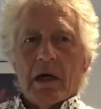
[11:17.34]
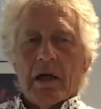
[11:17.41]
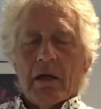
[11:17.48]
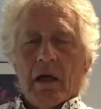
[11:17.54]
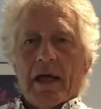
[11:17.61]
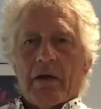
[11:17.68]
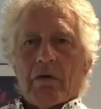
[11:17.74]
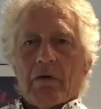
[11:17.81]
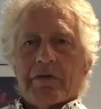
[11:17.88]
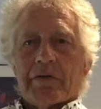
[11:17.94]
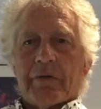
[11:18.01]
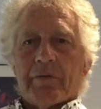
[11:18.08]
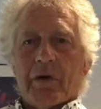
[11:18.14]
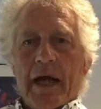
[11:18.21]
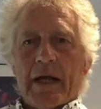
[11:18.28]
I'd like
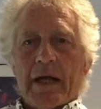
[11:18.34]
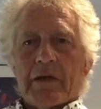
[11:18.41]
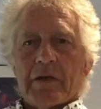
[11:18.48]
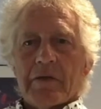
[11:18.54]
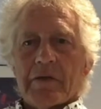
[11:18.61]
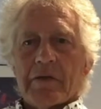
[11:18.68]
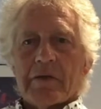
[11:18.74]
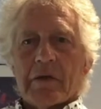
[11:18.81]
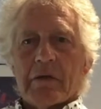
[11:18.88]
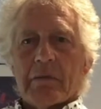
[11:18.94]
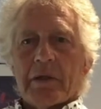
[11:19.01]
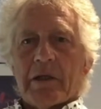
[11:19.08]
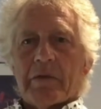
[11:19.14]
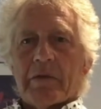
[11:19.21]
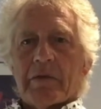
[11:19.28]
Christopher Atkins,
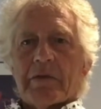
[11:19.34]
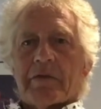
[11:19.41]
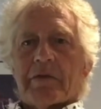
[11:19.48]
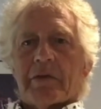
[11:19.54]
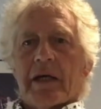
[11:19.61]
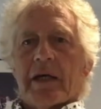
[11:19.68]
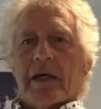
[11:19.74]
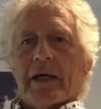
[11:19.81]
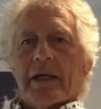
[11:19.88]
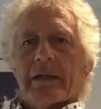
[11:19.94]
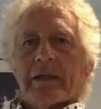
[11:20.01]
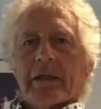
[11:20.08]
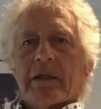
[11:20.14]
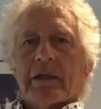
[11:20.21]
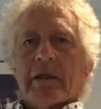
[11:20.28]
because
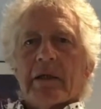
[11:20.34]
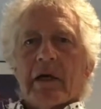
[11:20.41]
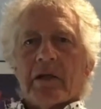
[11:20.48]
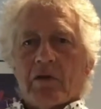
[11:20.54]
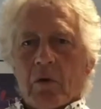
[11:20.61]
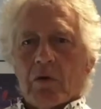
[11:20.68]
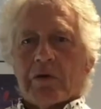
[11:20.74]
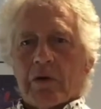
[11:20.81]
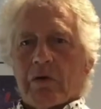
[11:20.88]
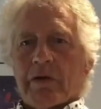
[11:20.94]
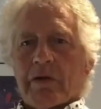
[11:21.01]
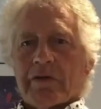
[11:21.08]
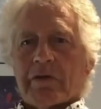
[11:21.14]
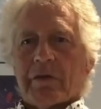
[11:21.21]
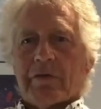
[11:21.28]
I talked to
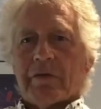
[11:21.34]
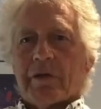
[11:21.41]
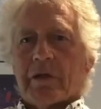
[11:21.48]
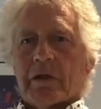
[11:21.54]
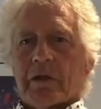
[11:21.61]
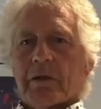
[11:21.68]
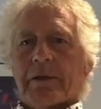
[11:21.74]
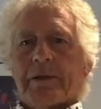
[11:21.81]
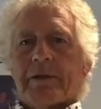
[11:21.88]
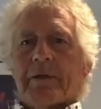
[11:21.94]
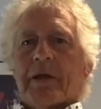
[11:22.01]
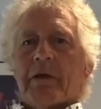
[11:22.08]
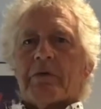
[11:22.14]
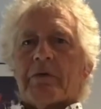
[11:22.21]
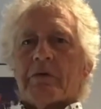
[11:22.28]
Christopher.
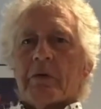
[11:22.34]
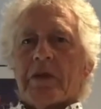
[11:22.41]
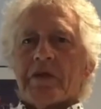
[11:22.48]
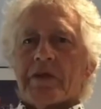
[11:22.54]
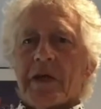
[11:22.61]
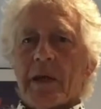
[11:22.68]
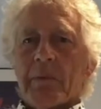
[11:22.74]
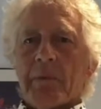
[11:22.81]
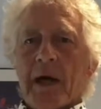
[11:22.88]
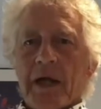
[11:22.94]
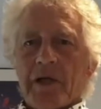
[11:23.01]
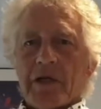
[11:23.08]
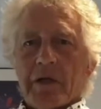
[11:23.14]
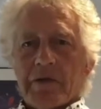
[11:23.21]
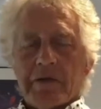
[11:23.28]
He was with the same
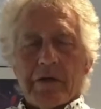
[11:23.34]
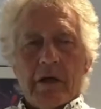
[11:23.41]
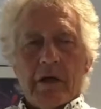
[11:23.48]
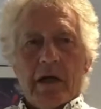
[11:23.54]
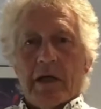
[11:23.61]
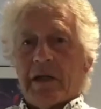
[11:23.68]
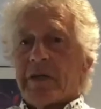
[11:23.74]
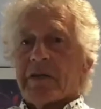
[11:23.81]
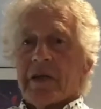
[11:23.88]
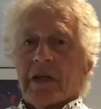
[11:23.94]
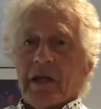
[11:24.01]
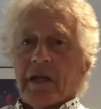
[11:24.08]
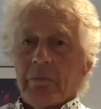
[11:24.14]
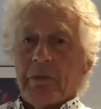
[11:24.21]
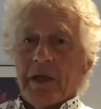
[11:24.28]
agent as I, and he said
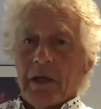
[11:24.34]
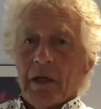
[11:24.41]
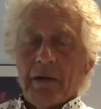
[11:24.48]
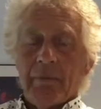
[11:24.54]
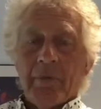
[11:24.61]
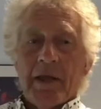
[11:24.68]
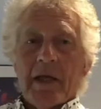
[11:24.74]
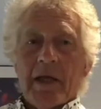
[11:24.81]
he'd be in it.